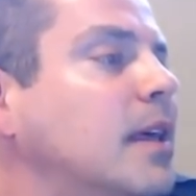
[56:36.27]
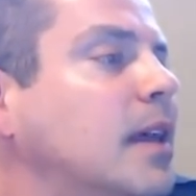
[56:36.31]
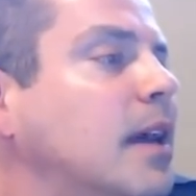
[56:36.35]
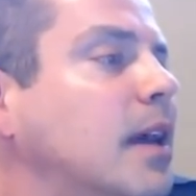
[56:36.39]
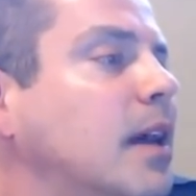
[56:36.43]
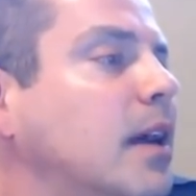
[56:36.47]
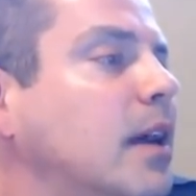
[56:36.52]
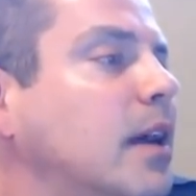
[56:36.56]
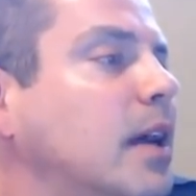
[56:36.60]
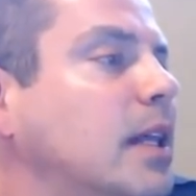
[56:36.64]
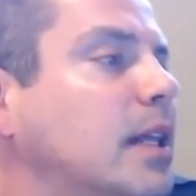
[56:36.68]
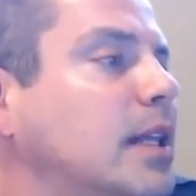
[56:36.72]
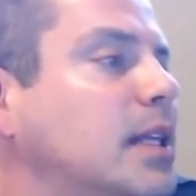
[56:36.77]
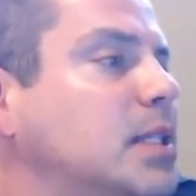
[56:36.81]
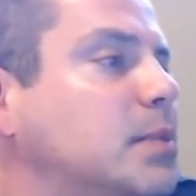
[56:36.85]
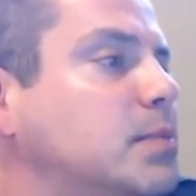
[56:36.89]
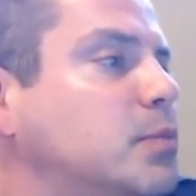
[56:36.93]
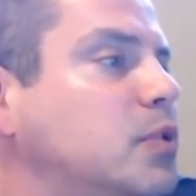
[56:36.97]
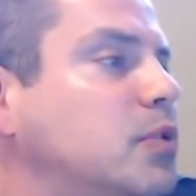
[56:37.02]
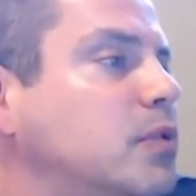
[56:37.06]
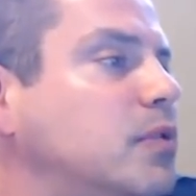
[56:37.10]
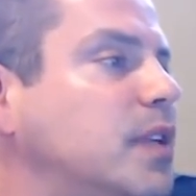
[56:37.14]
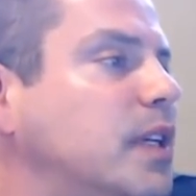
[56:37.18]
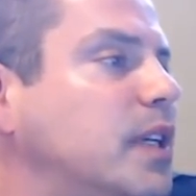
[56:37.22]
All right, let's
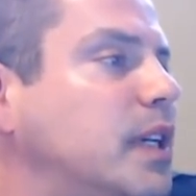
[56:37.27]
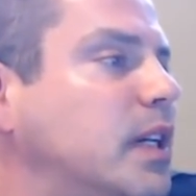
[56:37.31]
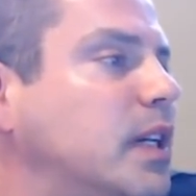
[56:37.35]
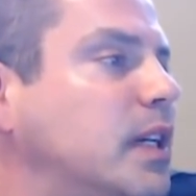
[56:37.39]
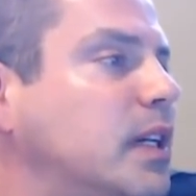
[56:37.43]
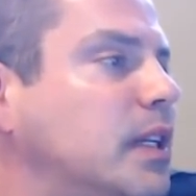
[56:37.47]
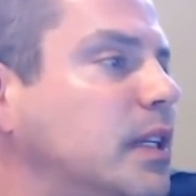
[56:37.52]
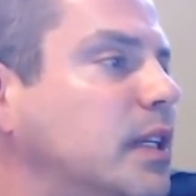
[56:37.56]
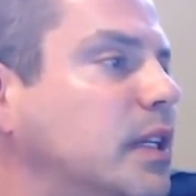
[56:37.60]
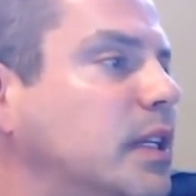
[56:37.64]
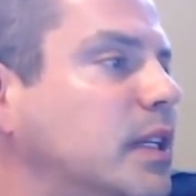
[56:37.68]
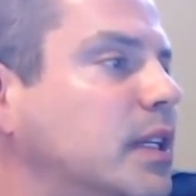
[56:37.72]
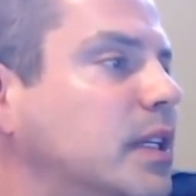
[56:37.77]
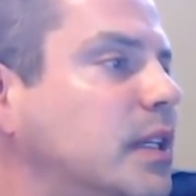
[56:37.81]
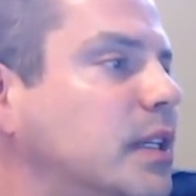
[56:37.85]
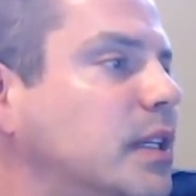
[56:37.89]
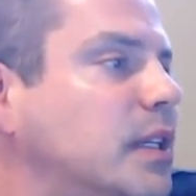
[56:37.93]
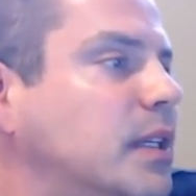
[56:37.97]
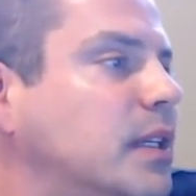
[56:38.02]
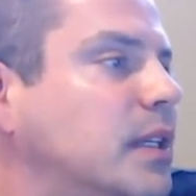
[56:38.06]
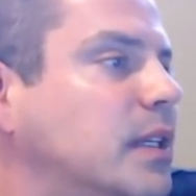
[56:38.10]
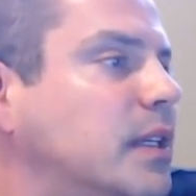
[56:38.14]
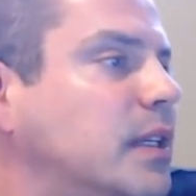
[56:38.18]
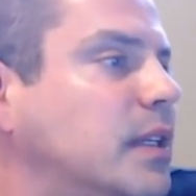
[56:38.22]
move on.
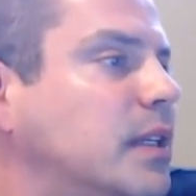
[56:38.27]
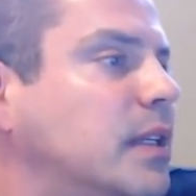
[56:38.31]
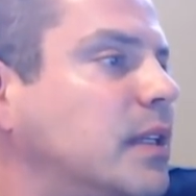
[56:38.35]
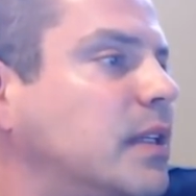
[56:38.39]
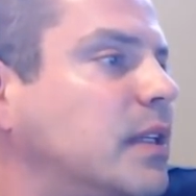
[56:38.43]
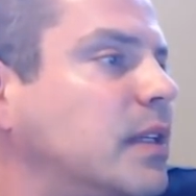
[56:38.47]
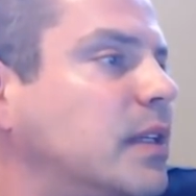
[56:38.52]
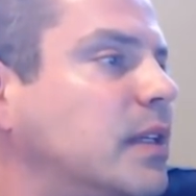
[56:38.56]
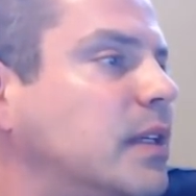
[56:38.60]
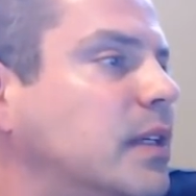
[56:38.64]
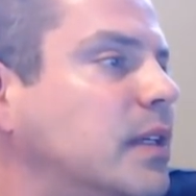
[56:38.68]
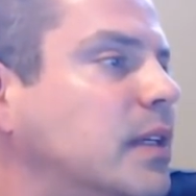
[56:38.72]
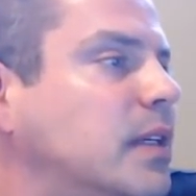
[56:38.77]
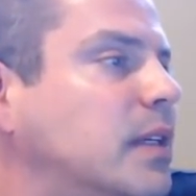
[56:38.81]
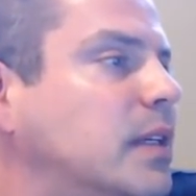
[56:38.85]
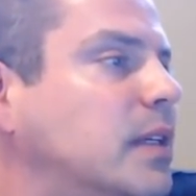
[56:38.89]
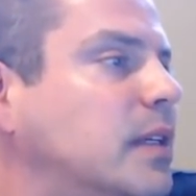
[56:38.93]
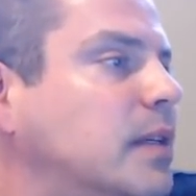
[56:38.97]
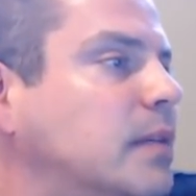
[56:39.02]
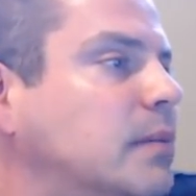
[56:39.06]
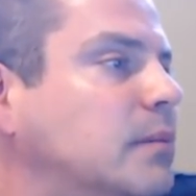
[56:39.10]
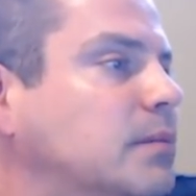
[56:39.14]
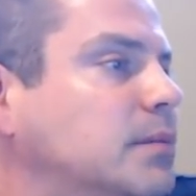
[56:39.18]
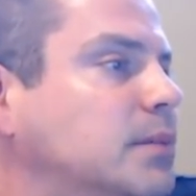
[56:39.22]

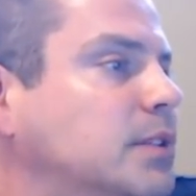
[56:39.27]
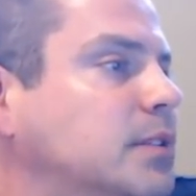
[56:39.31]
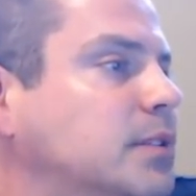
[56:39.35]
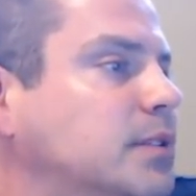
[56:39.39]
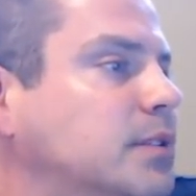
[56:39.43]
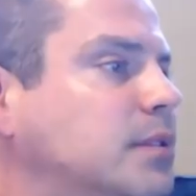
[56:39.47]
Um,